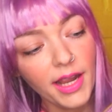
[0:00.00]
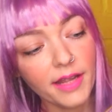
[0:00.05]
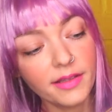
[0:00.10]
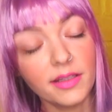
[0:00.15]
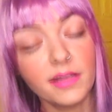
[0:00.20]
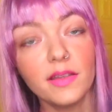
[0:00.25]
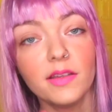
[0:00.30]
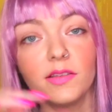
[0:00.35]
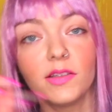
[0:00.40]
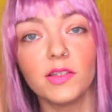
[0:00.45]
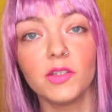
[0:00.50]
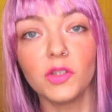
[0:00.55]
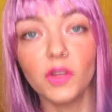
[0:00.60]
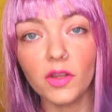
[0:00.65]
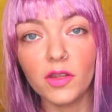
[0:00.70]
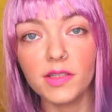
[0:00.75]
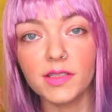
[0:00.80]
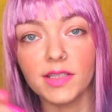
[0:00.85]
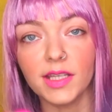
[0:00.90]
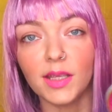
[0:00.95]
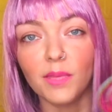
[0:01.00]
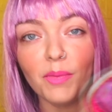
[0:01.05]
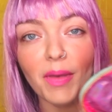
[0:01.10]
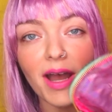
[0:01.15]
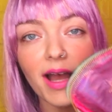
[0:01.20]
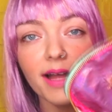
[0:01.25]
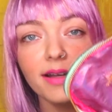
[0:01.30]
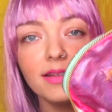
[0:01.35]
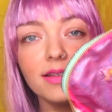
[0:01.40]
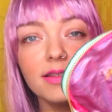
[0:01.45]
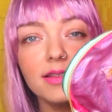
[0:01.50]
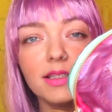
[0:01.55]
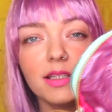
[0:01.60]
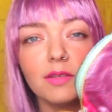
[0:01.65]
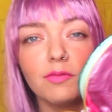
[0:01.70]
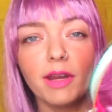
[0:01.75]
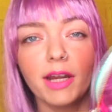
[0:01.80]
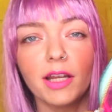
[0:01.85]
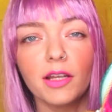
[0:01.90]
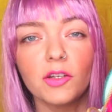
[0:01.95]
And then there's another zip, and there's the
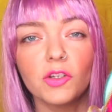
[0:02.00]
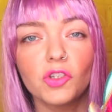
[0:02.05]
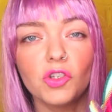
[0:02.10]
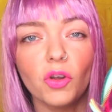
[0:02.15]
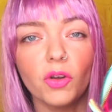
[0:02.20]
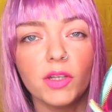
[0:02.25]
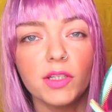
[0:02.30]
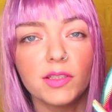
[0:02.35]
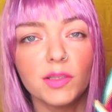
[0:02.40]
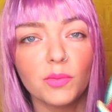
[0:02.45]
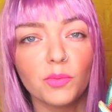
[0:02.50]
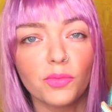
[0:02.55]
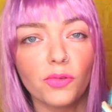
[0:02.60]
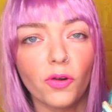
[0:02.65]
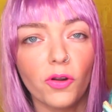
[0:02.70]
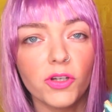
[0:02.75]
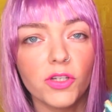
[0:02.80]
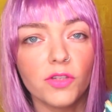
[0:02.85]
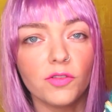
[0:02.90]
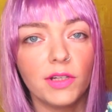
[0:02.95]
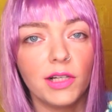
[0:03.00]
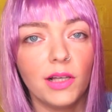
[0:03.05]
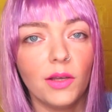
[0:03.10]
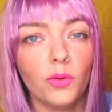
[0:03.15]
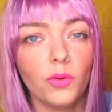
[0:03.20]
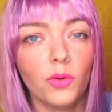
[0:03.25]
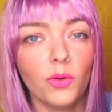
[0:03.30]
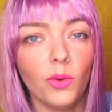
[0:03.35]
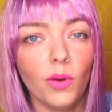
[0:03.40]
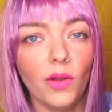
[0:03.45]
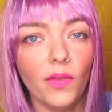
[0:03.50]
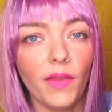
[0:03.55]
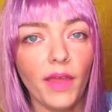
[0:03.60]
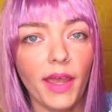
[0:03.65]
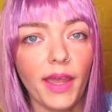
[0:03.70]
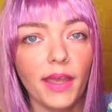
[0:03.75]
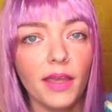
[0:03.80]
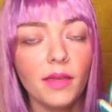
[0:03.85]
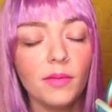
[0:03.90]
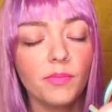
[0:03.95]
Irregular Choice embroidery logo on
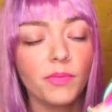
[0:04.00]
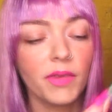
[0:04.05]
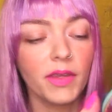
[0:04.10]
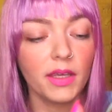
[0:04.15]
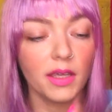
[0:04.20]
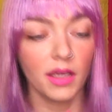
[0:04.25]
there.